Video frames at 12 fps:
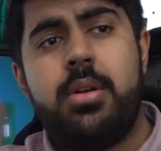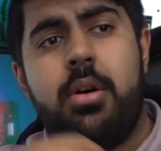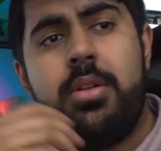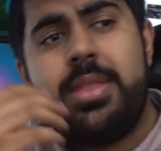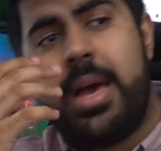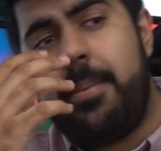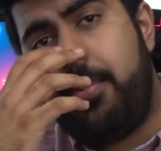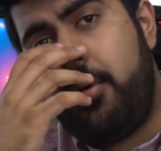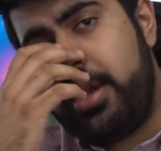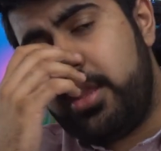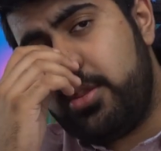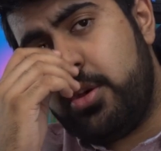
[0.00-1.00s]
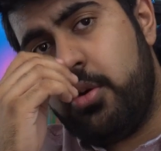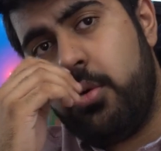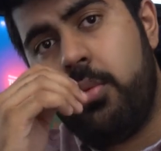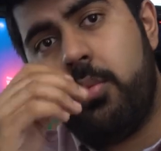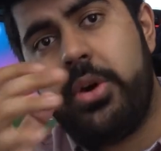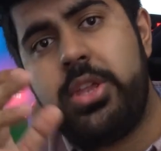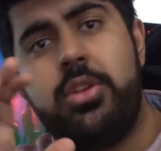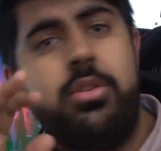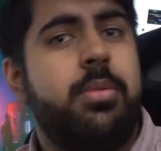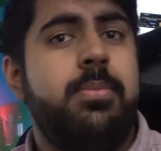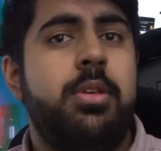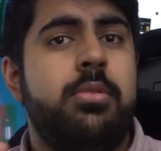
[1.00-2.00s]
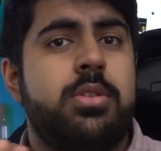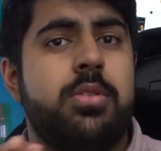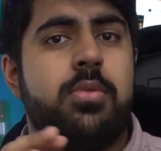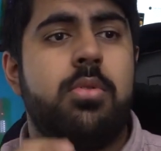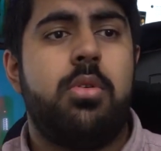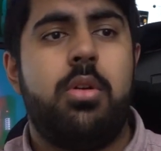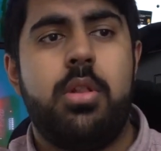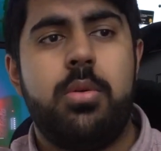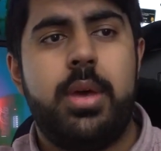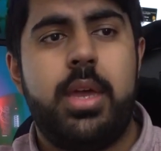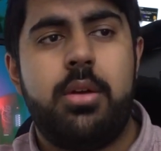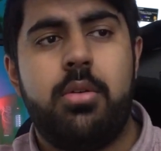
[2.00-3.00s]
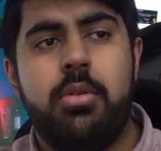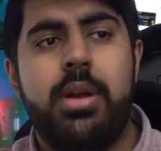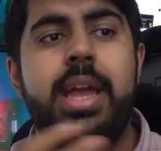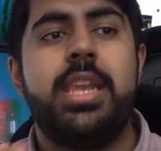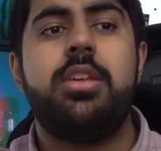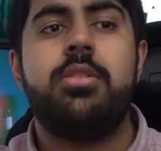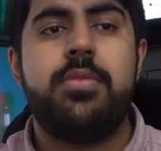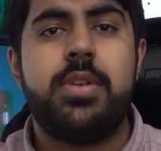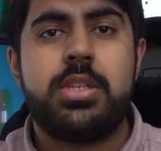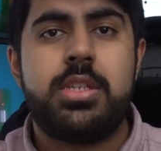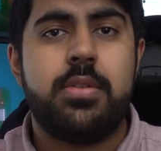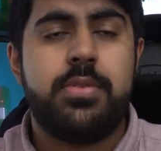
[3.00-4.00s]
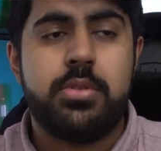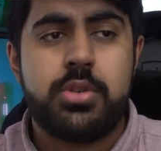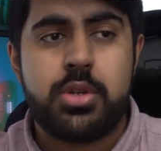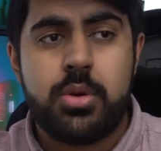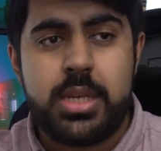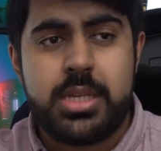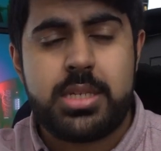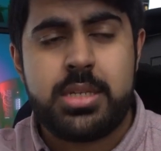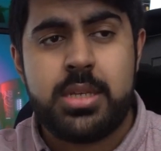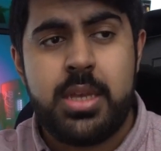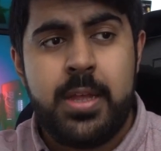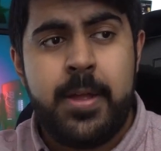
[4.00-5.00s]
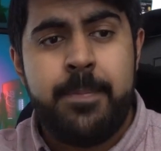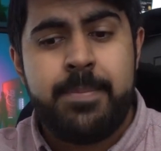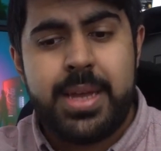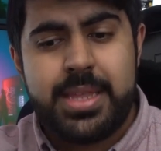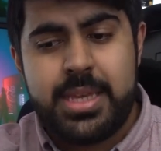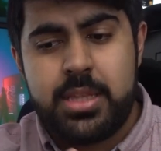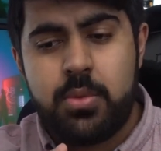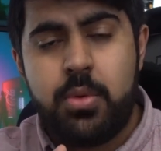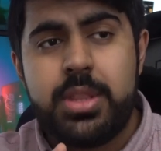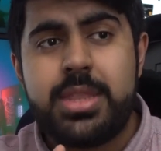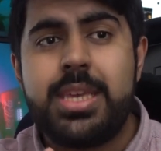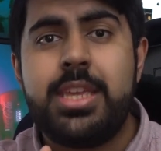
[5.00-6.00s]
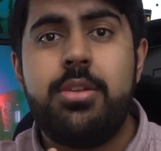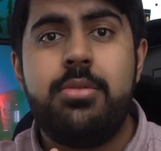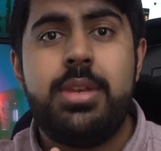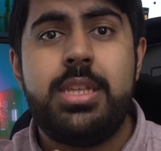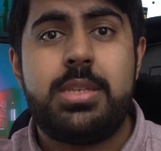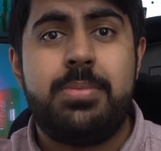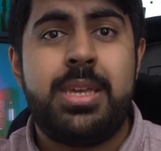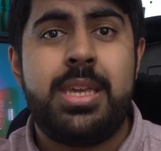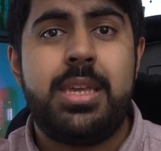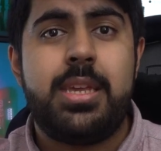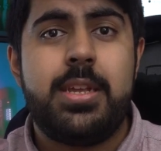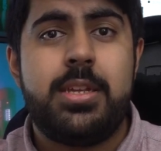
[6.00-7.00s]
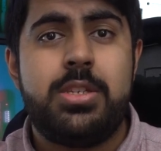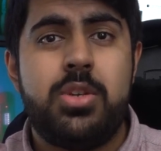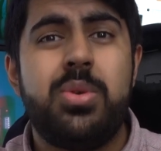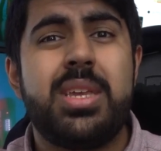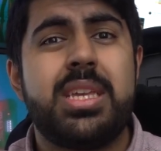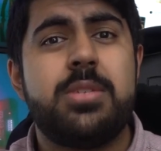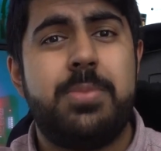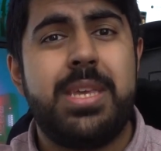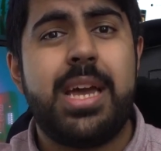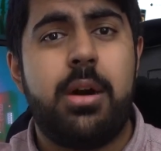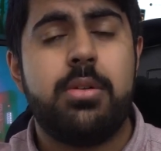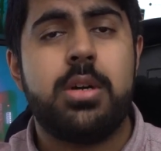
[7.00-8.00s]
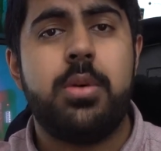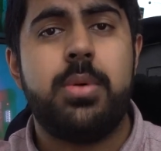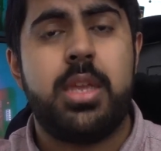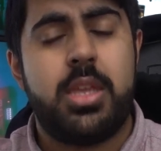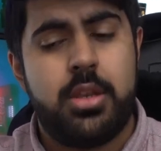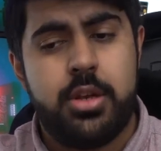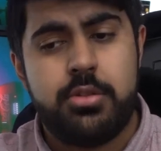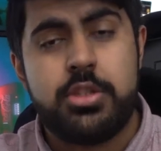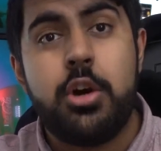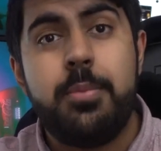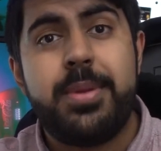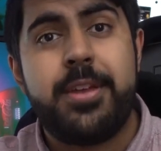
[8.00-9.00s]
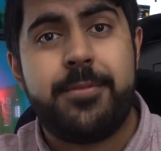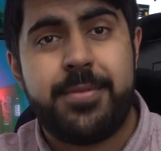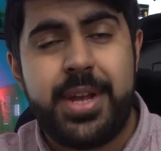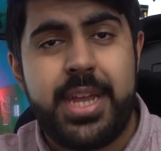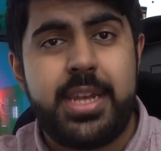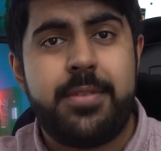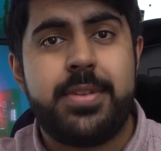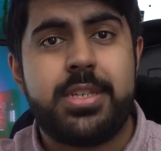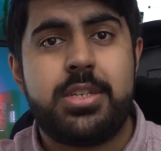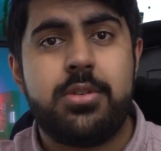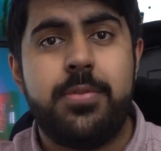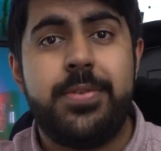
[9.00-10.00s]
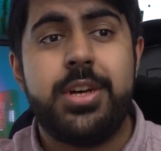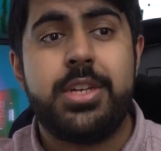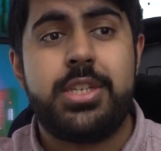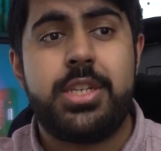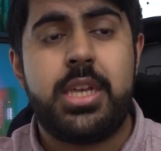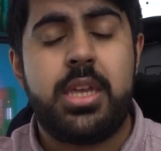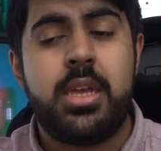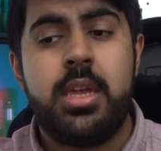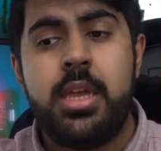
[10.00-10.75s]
on that point though, when you commute to Royal Holloway or any university of your choice, I think the one thing you need to be doing is be outgoing. Don't be afraid if it's your first year